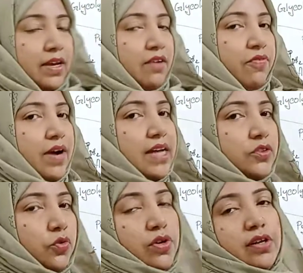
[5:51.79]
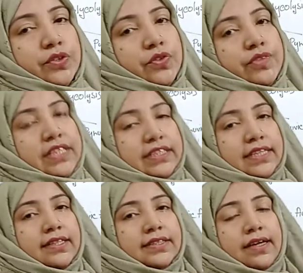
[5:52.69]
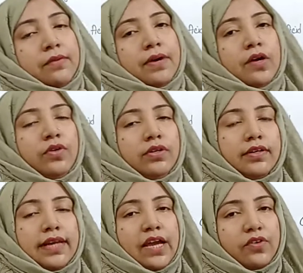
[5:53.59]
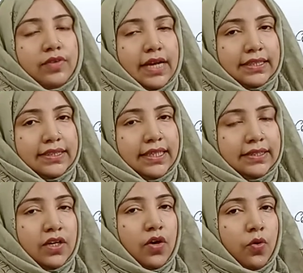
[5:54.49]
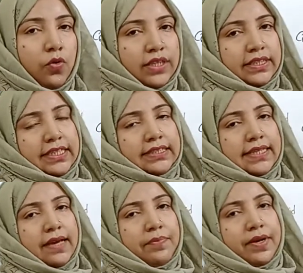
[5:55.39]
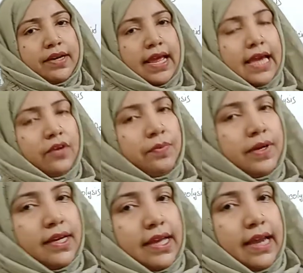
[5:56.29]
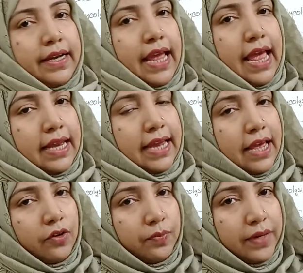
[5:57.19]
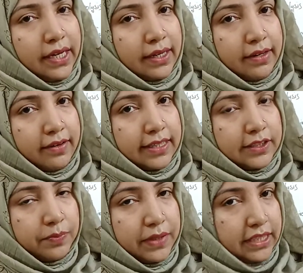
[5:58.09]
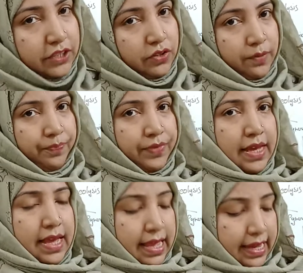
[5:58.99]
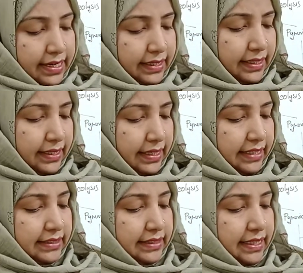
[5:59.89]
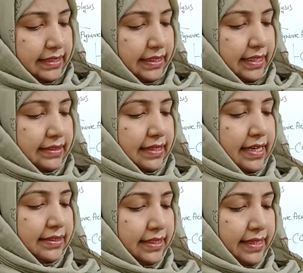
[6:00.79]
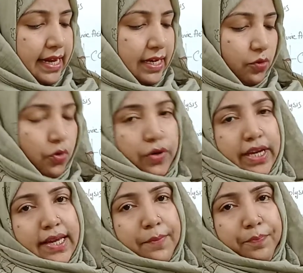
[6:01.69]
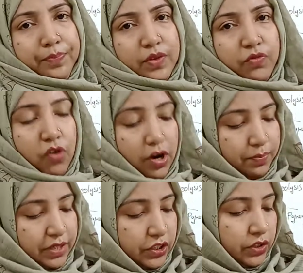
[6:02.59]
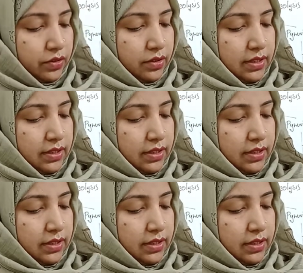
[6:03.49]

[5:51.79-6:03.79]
First, we also discuss about glycolysis, which is happened aerobic and anaerobic respiration. Another stage is acetyl-CoA formation.